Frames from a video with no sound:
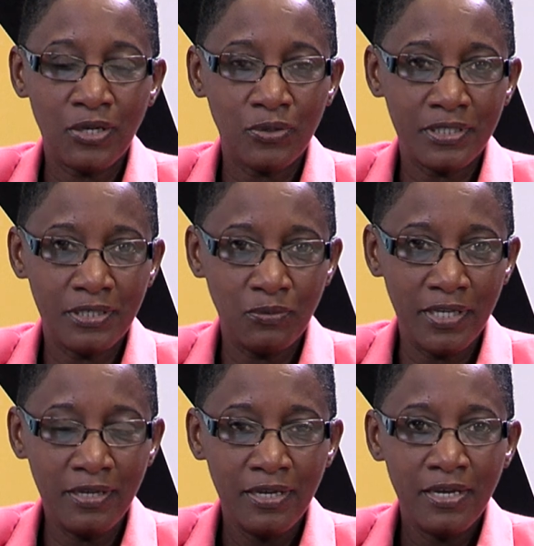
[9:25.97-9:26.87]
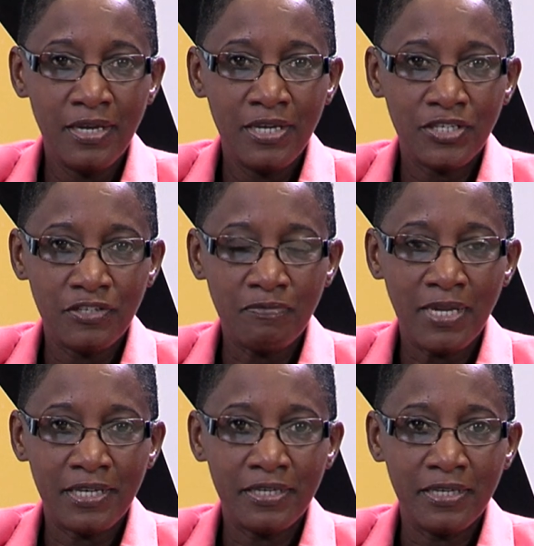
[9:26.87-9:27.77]
Claudia Louisy, Chief
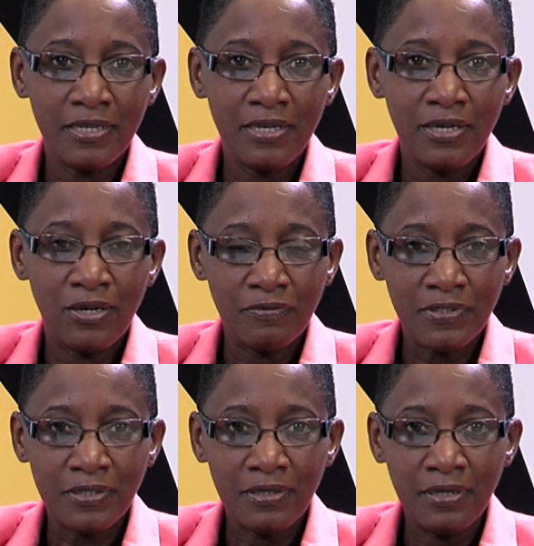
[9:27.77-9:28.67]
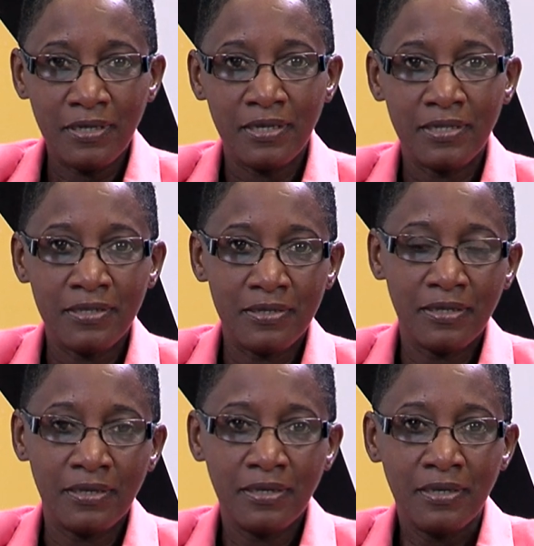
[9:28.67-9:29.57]
Planning Officer in
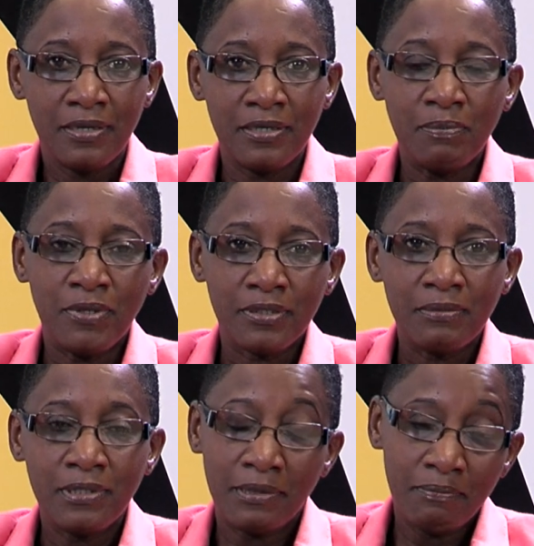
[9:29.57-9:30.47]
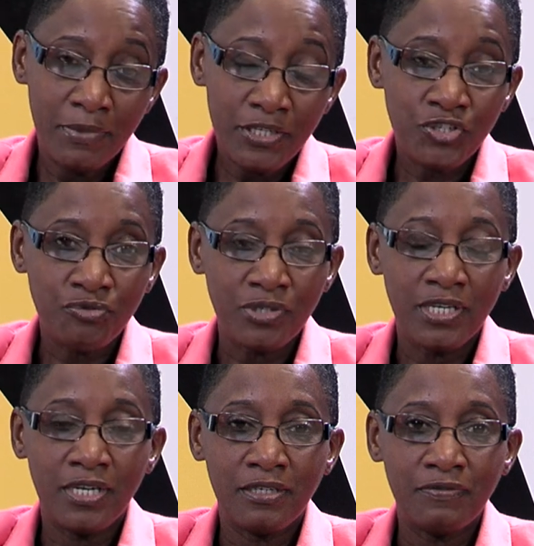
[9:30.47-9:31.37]
the Depart
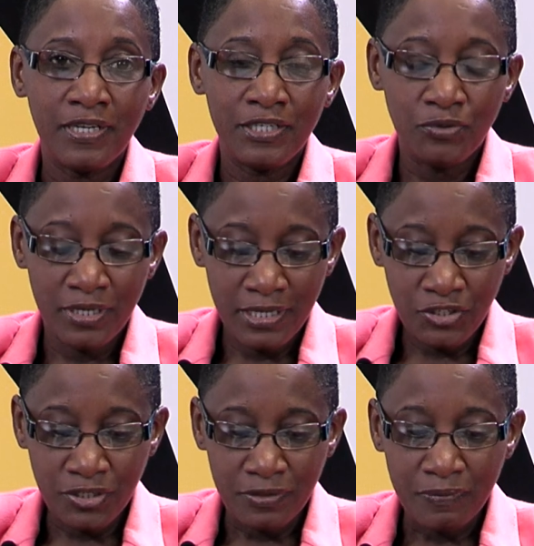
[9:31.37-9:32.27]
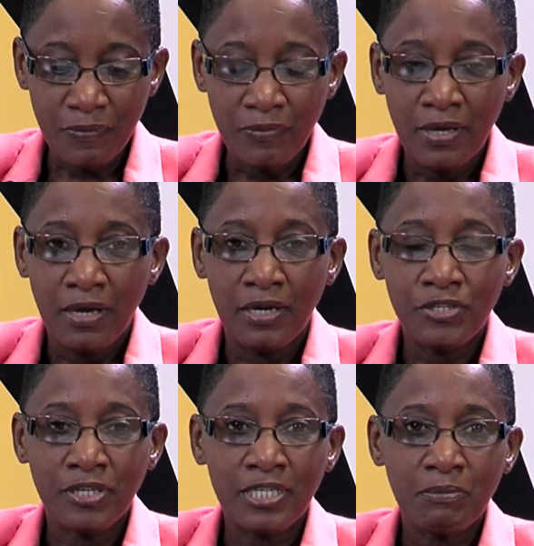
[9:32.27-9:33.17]
Ministry of Education.
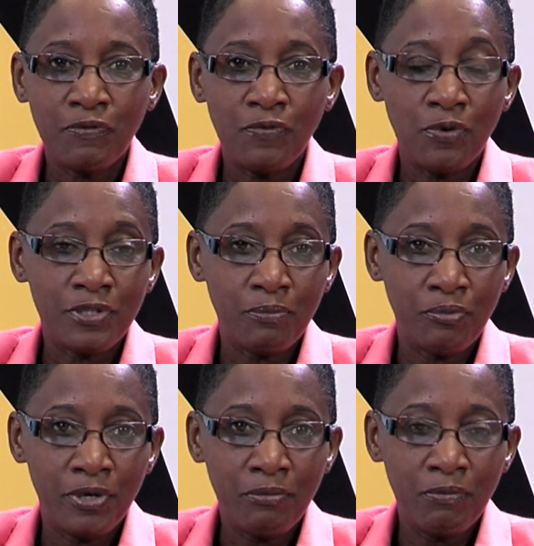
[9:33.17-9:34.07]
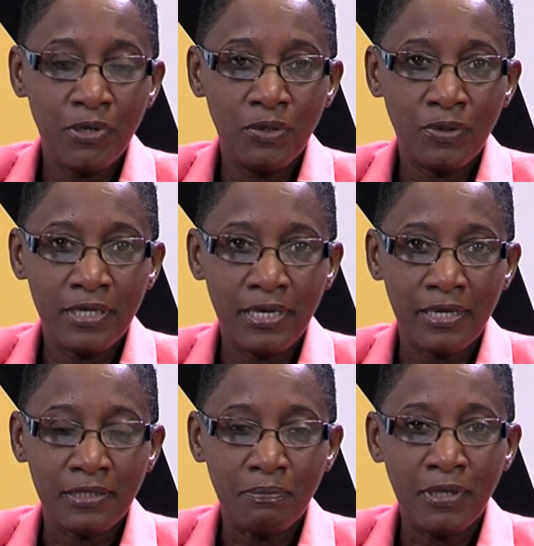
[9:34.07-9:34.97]
Just before the break, we were looking
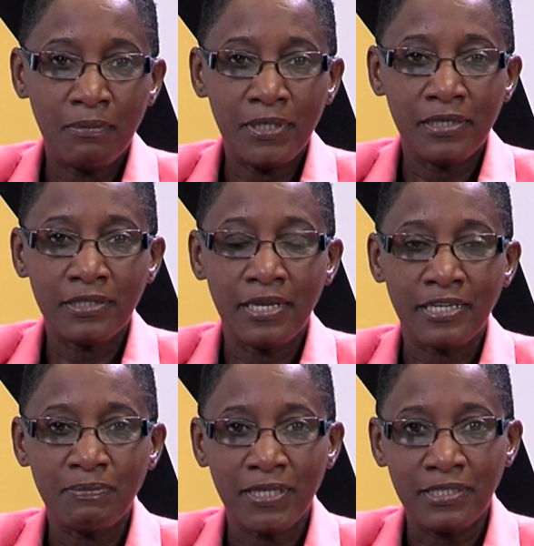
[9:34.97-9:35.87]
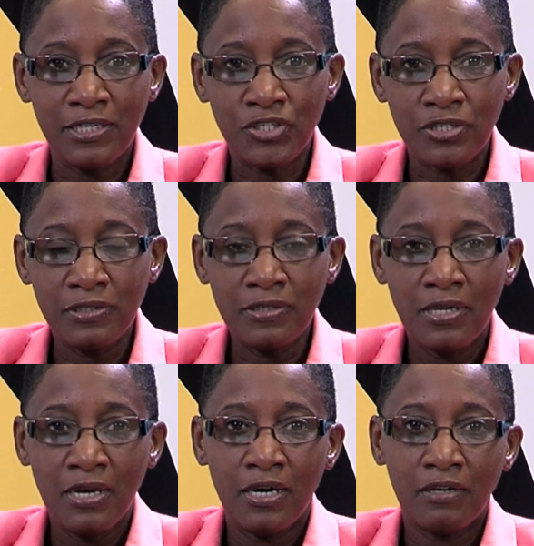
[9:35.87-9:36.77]
at the public's expectations
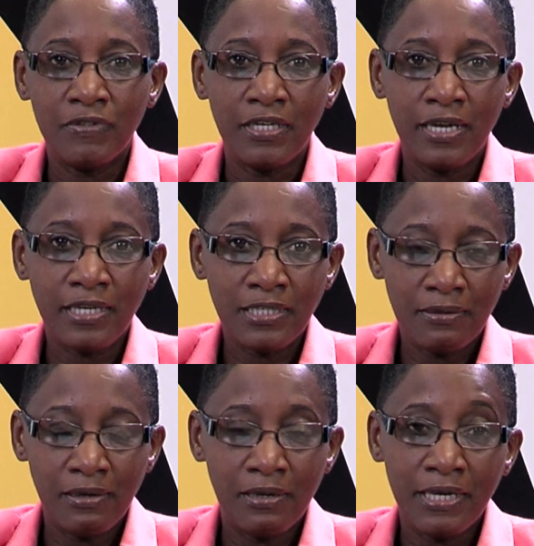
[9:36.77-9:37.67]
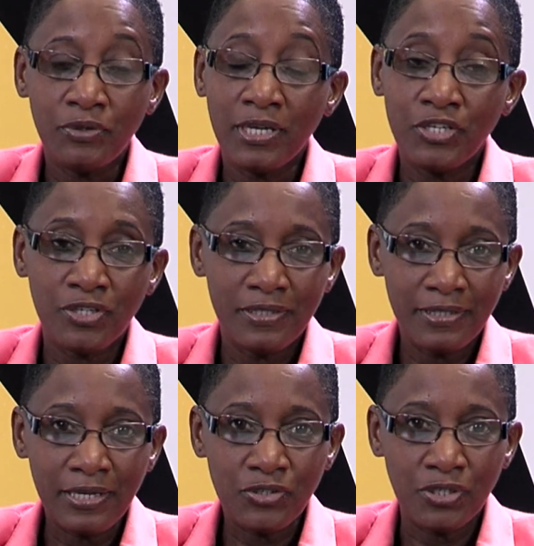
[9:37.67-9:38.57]
of the ex, uh, education
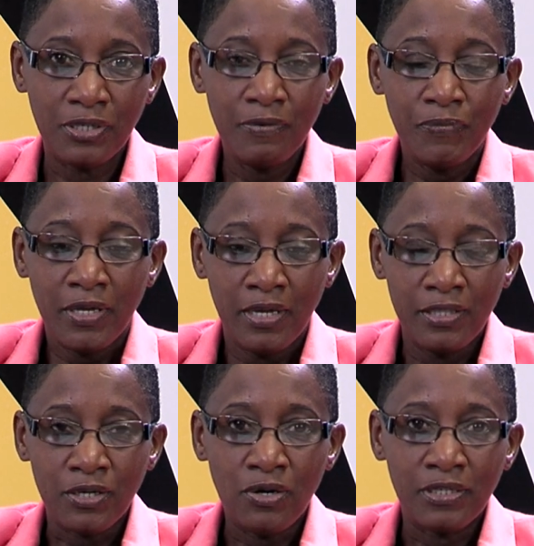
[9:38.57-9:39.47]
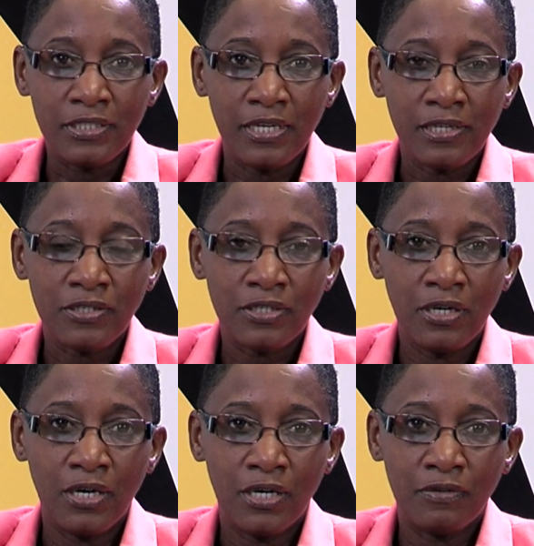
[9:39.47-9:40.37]
sector in the context
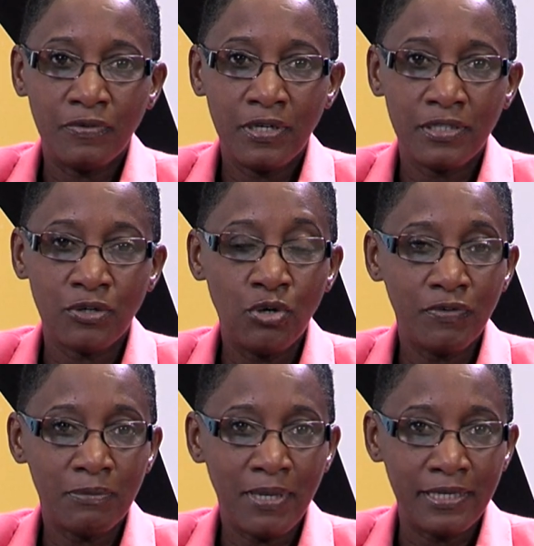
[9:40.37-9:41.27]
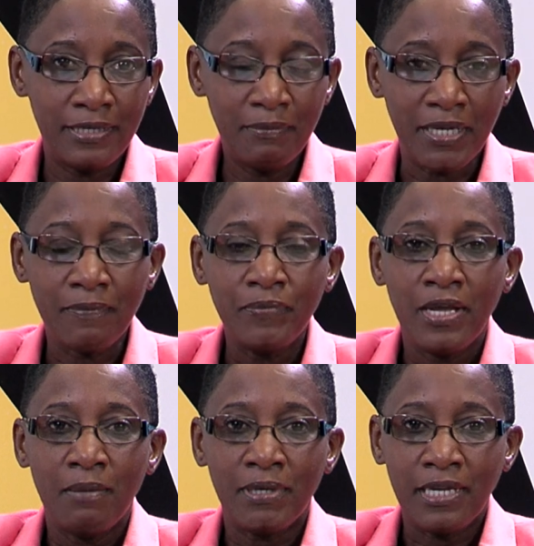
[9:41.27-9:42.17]
of the COVID pandemic.
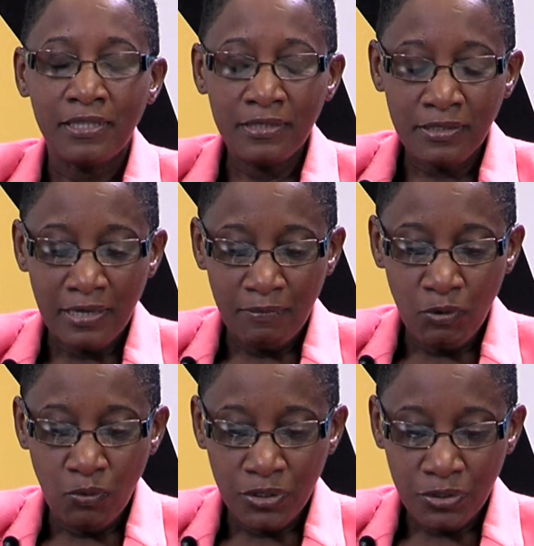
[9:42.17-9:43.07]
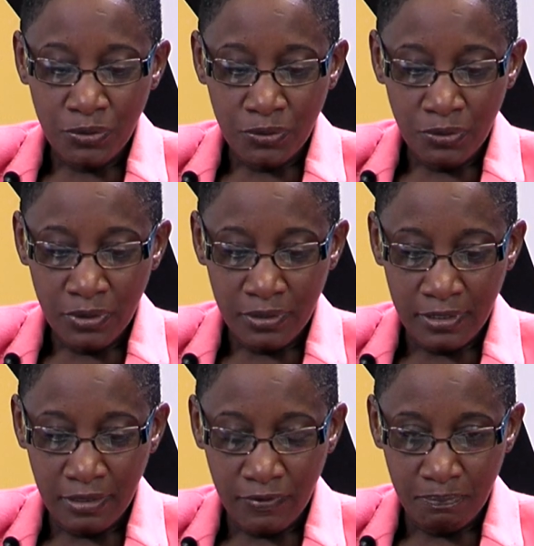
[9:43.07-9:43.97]
But at this time, we want to
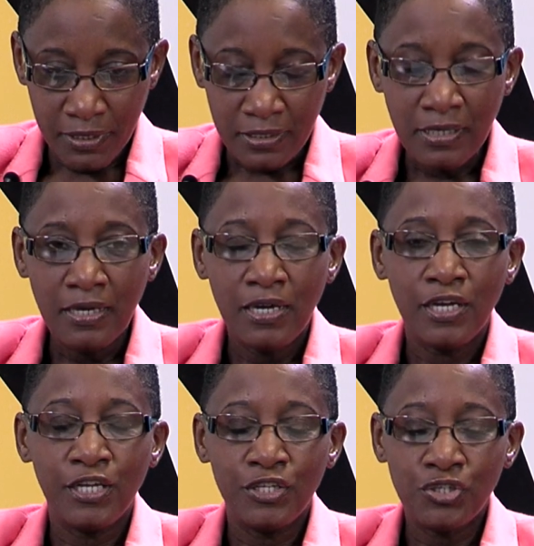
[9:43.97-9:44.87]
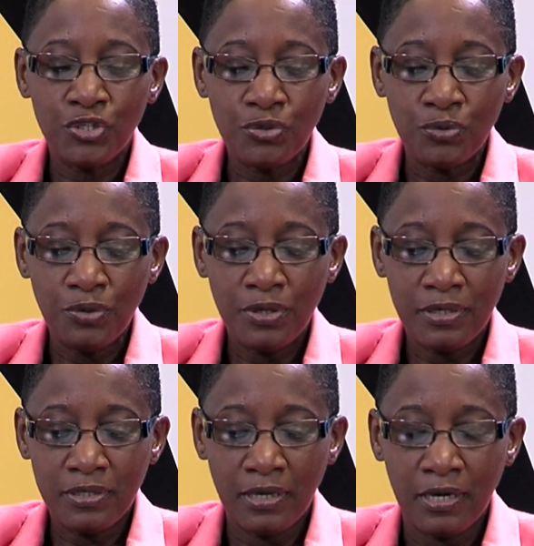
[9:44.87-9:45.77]
delve a bit into
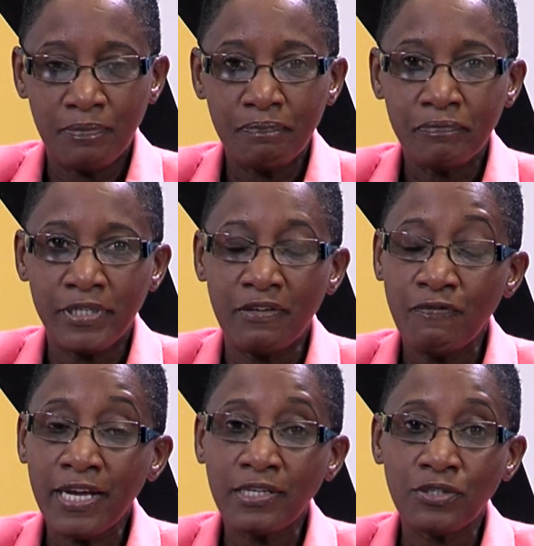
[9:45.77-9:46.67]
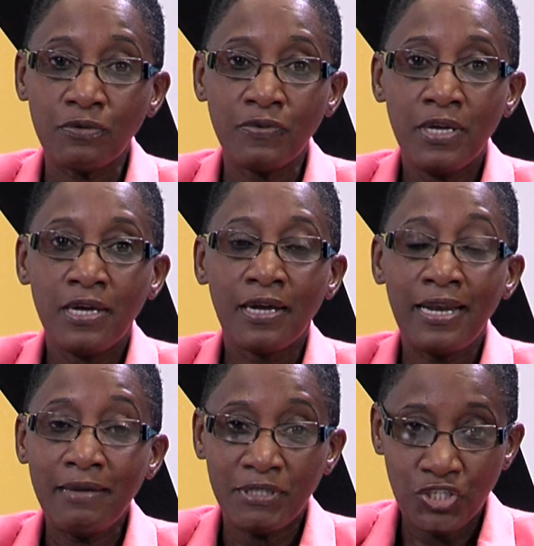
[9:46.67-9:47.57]
the, uh, the effects of
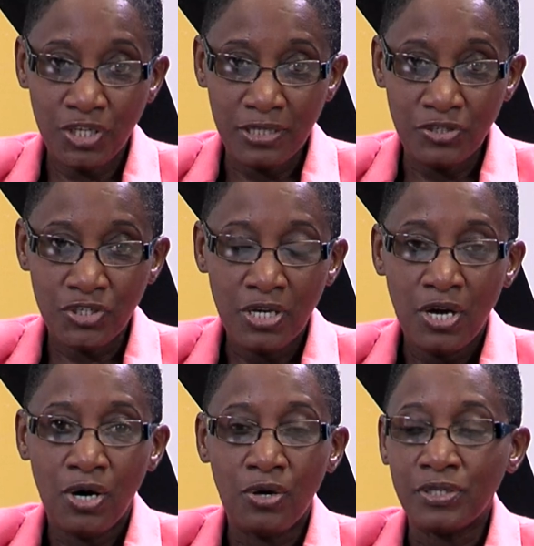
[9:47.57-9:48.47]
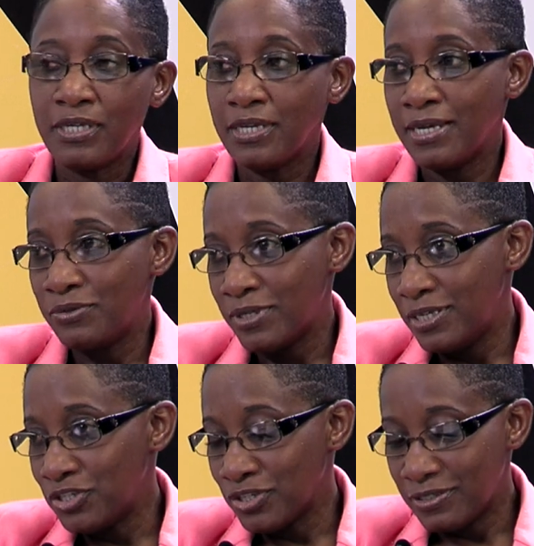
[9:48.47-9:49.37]
climate change on the
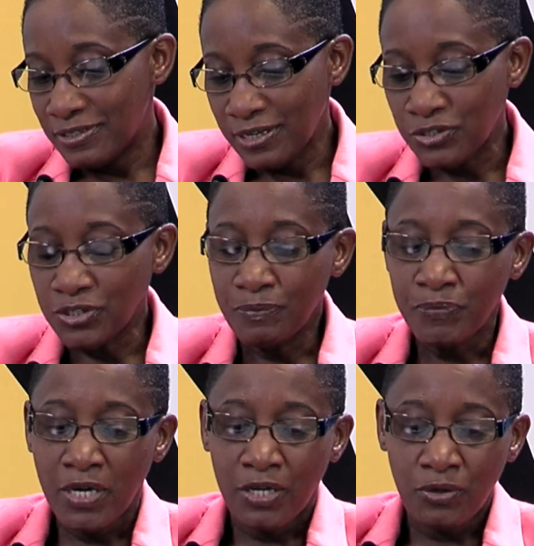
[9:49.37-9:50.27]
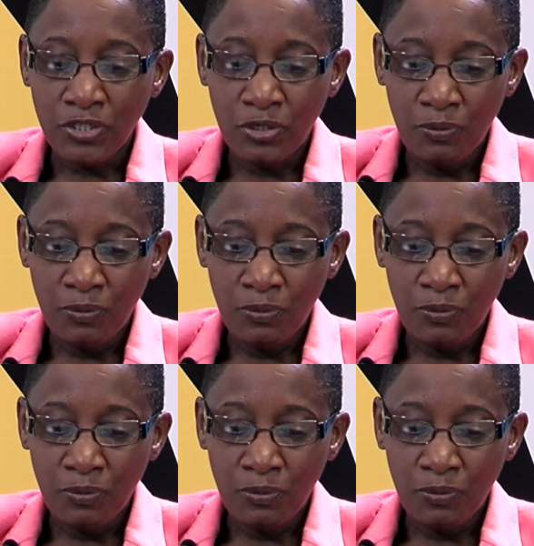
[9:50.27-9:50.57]
education sector. Dr.